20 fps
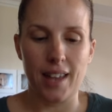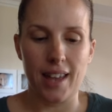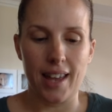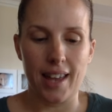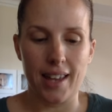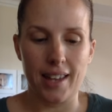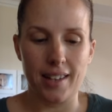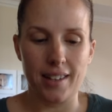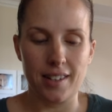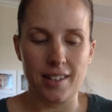
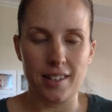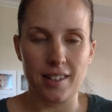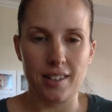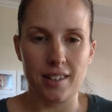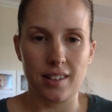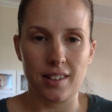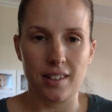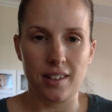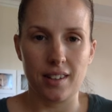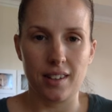And
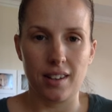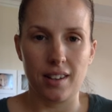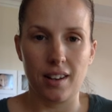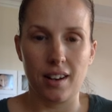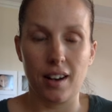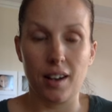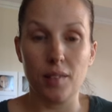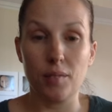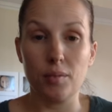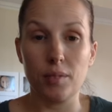
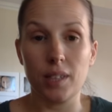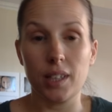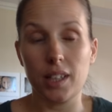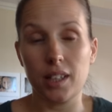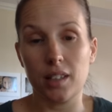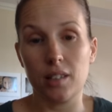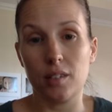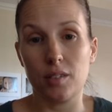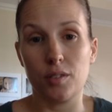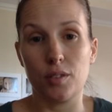I really
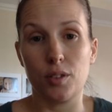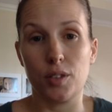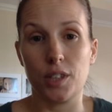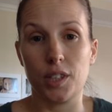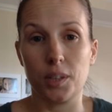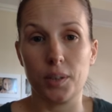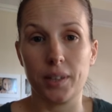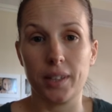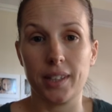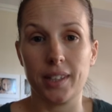look forward
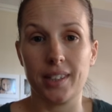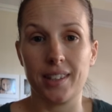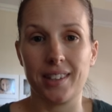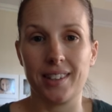to it.